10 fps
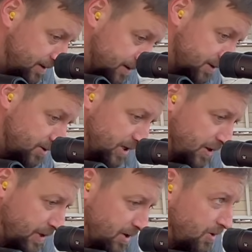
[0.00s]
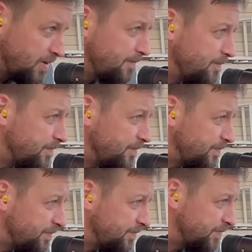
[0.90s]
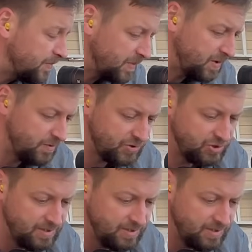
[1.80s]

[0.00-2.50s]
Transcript: So here we go. Shoot